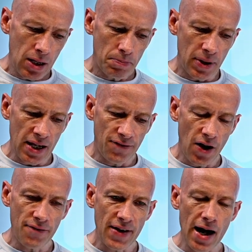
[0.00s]
but if
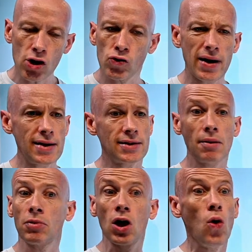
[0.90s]
I've now created
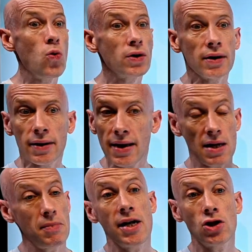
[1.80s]
some golden
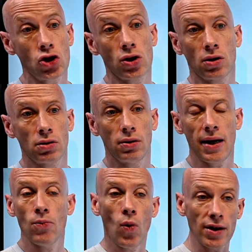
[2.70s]
image
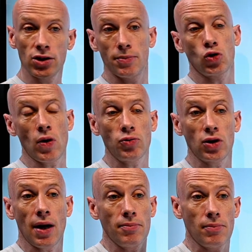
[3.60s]
in one subscription
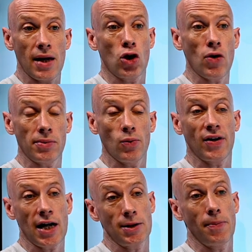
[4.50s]
that I'm encrypting with a
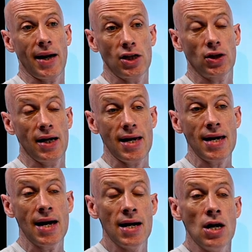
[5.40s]
customer managed key,